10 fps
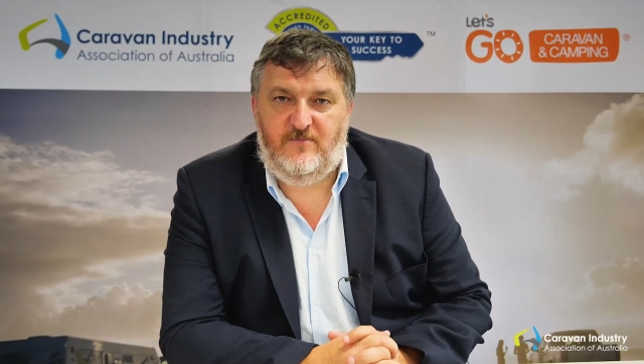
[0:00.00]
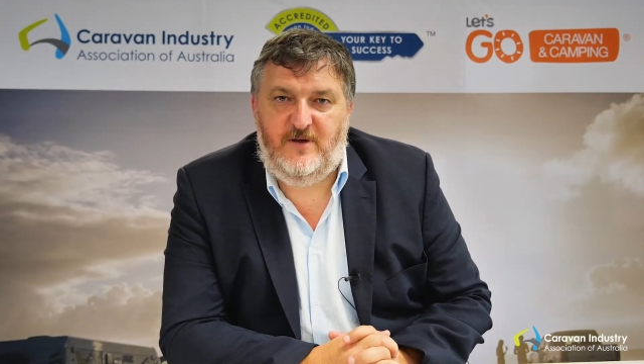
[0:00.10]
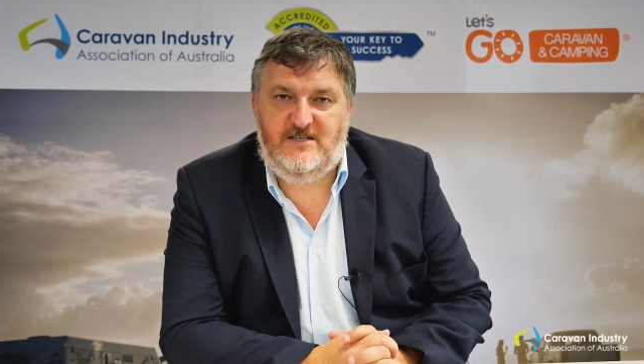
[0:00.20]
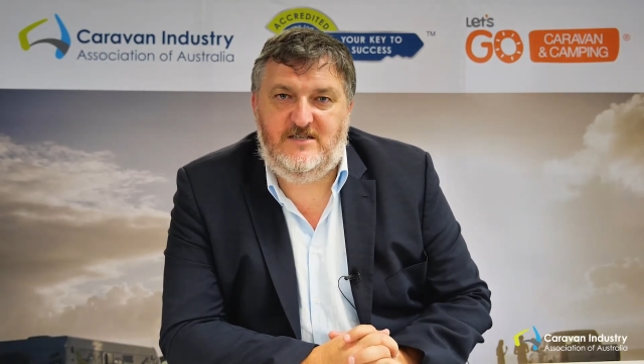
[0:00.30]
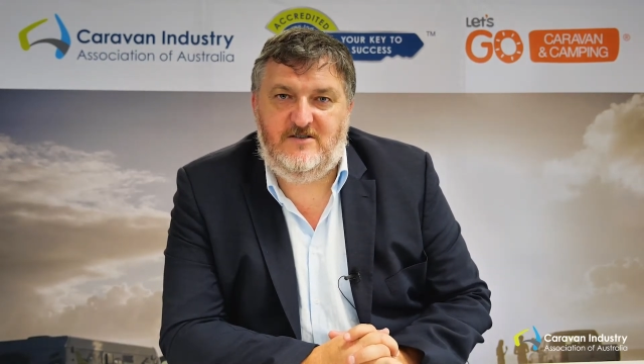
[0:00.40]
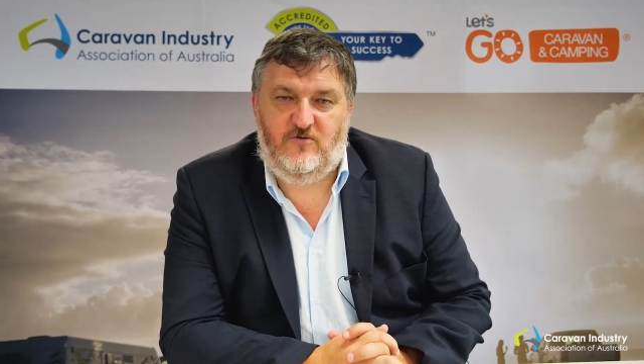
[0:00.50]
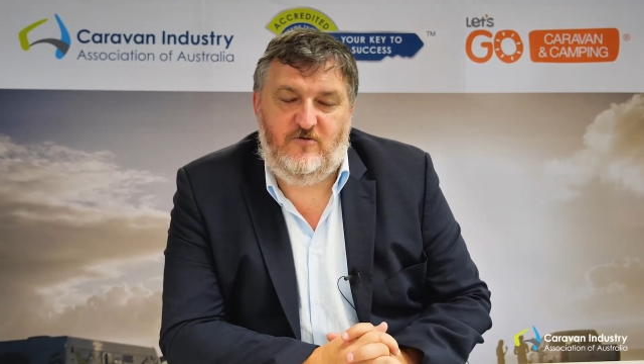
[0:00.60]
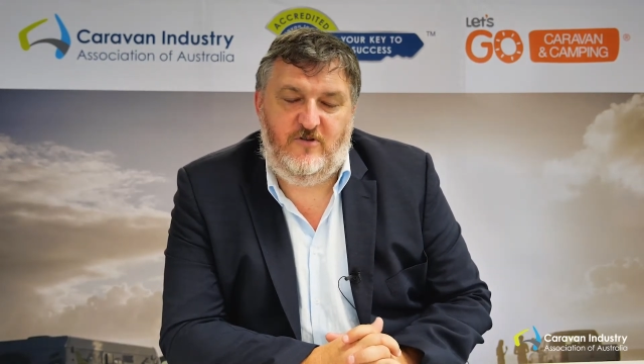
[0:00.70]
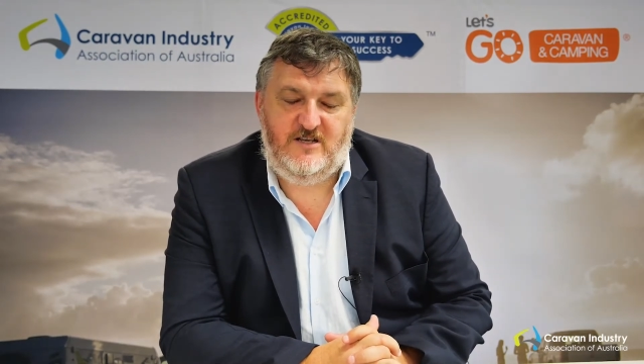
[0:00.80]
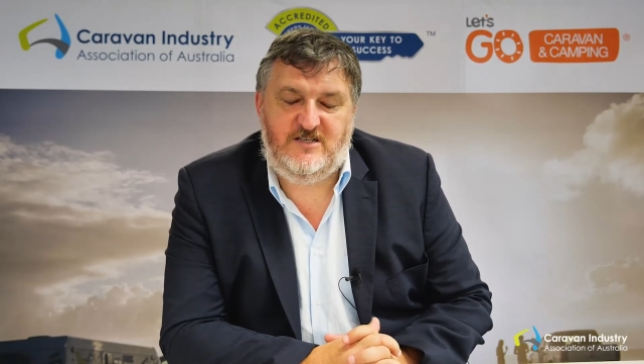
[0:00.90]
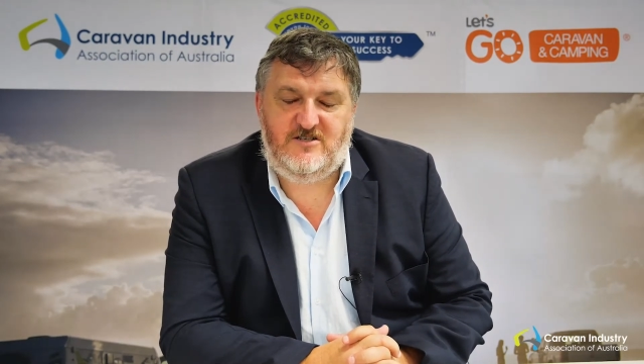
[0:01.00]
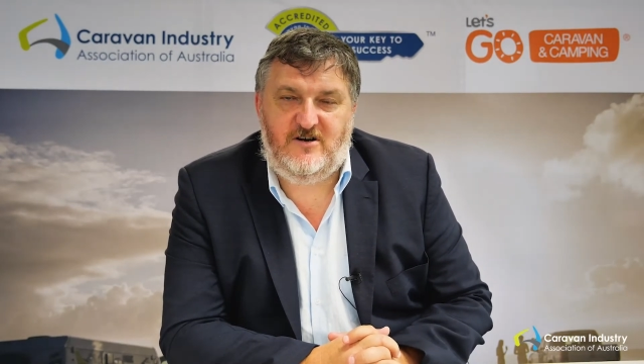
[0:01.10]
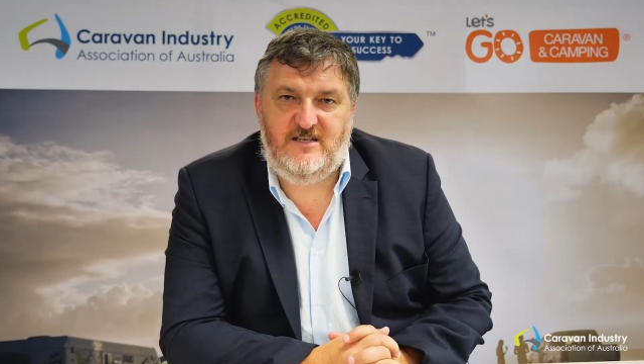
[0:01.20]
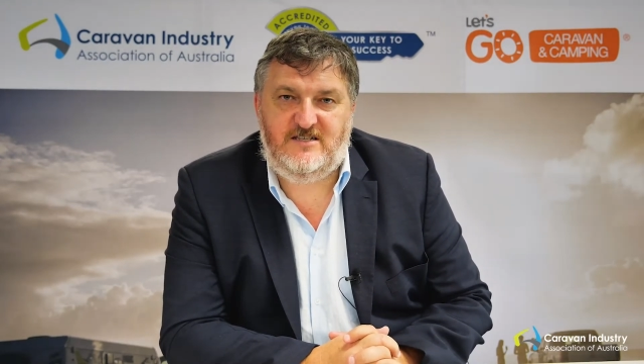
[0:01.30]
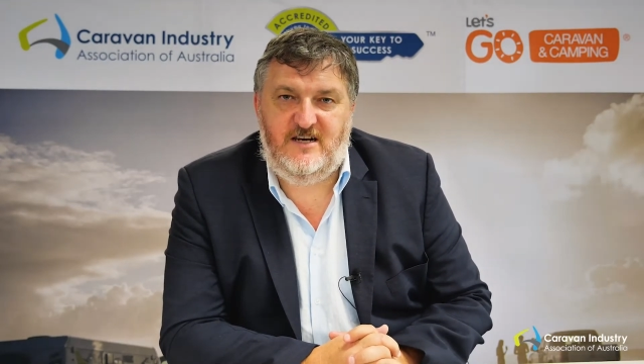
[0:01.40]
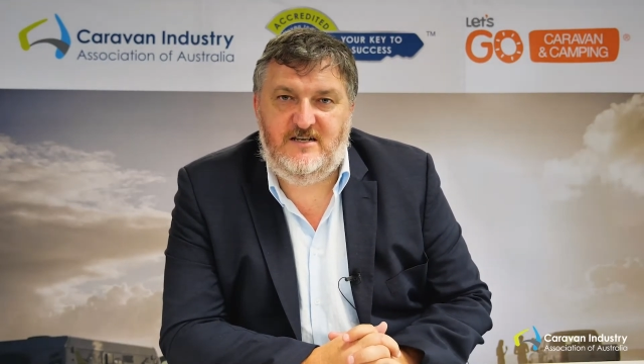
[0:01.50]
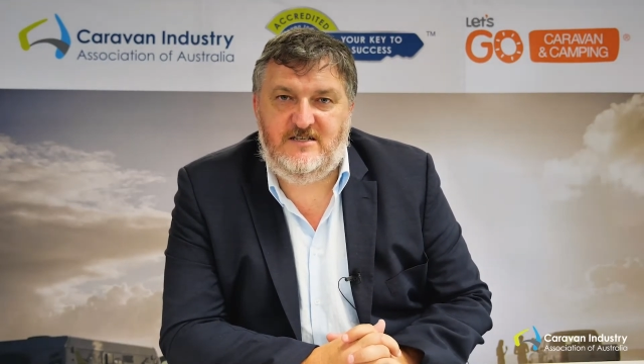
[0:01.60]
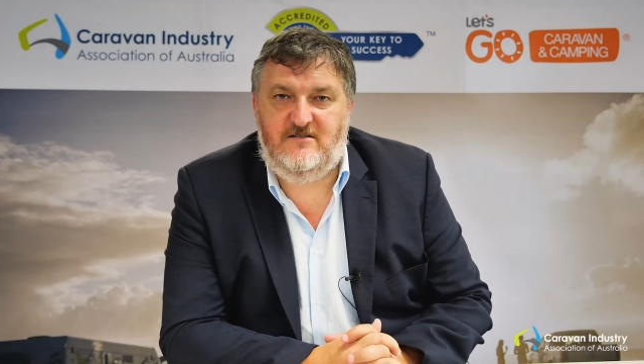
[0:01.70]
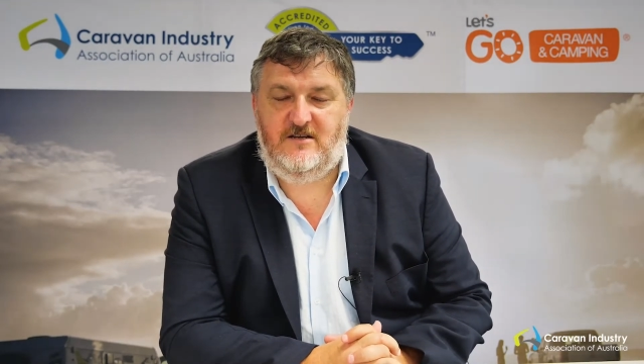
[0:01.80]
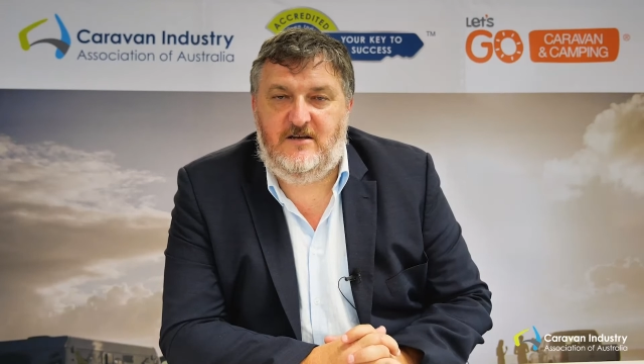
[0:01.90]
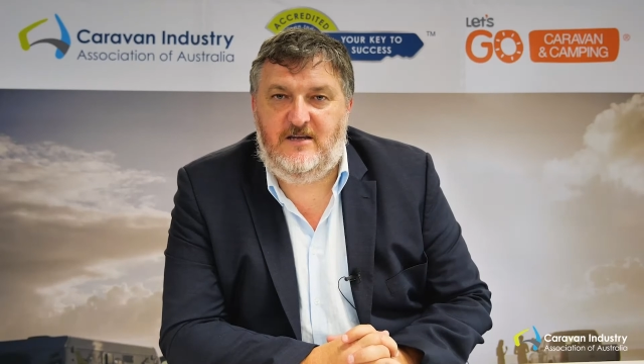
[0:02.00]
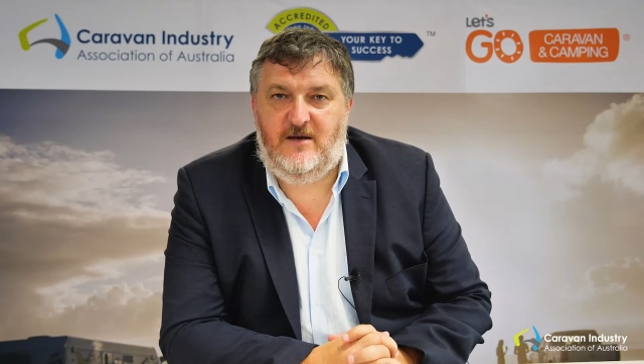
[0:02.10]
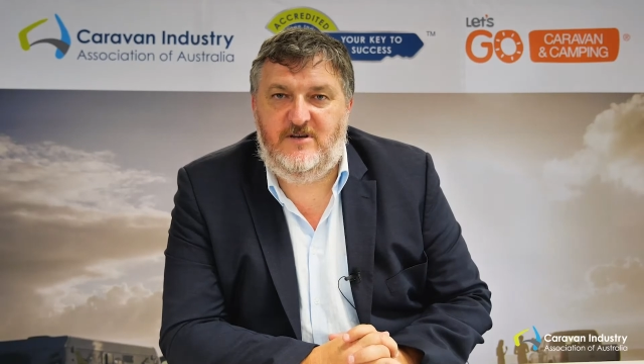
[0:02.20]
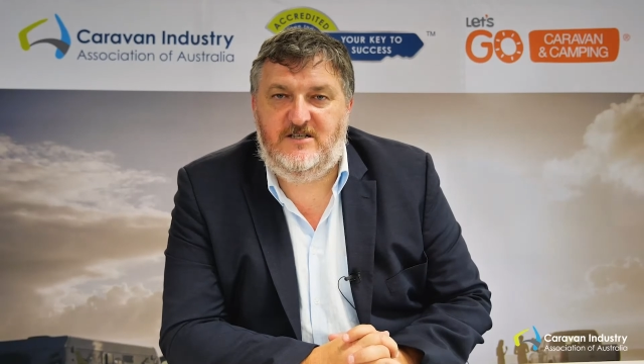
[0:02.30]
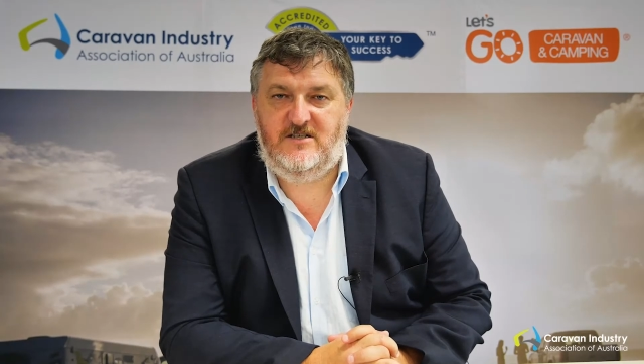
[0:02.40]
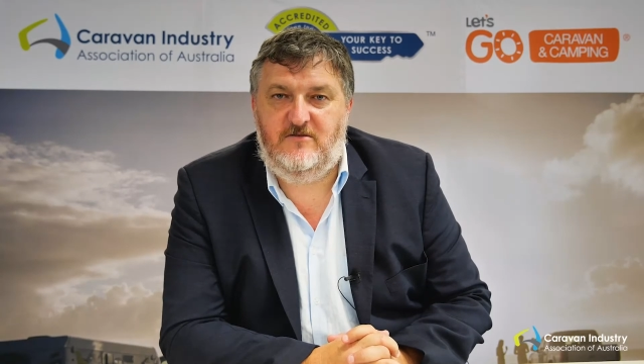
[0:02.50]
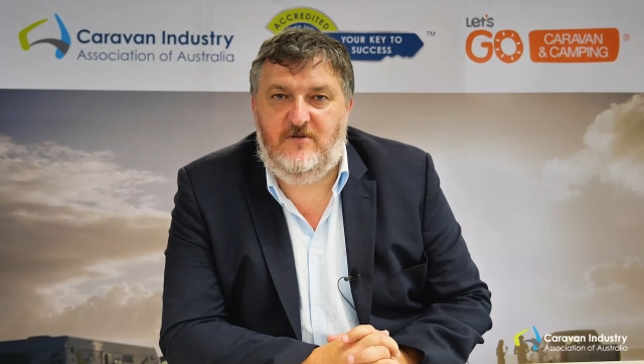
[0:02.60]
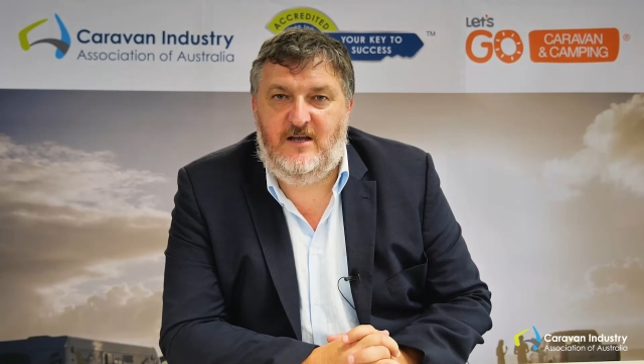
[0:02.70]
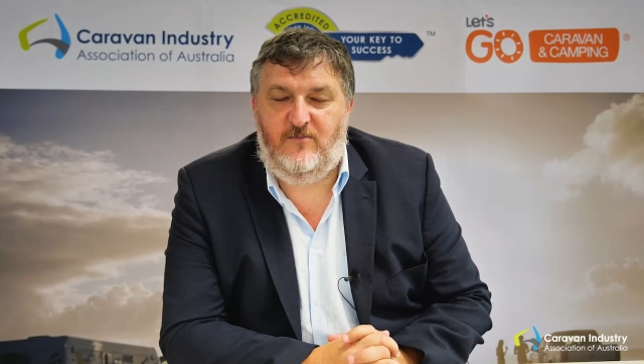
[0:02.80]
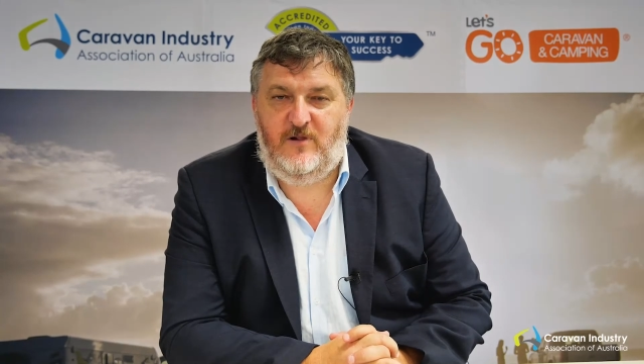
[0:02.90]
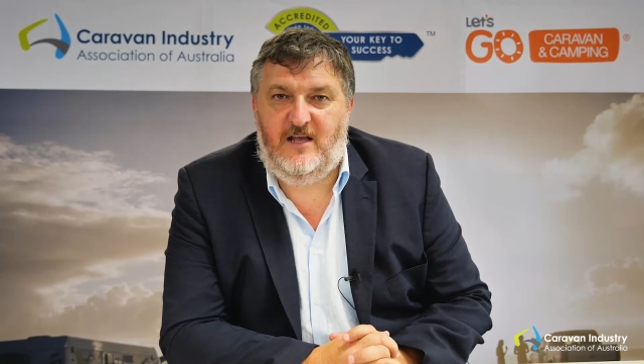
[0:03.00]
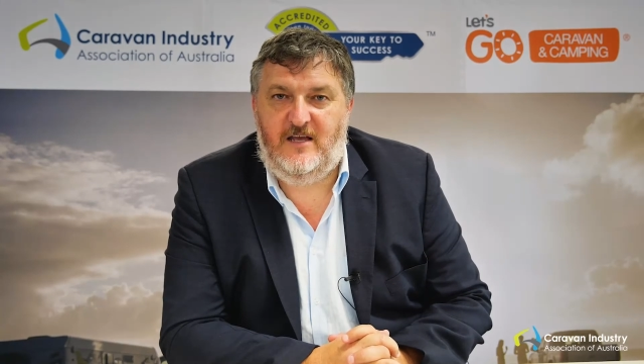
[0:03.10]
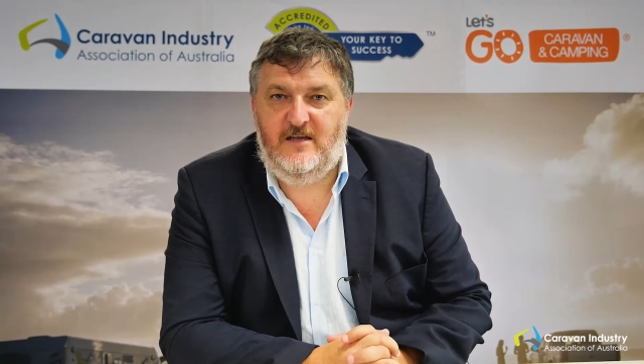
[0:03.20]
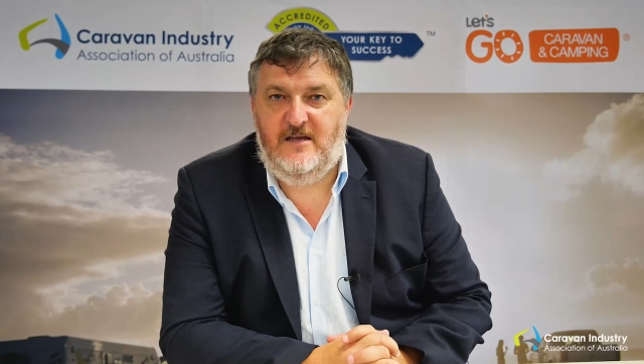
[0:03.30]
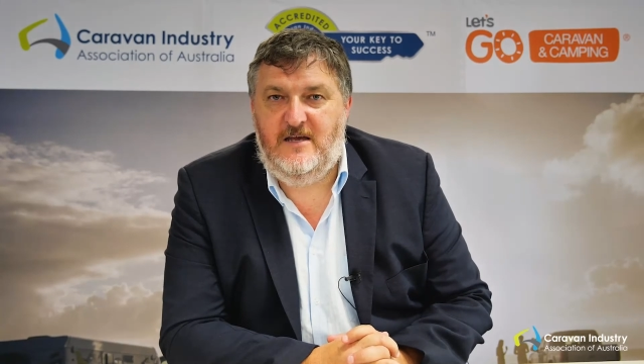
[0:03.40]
pieces or all those Australian standards come into play,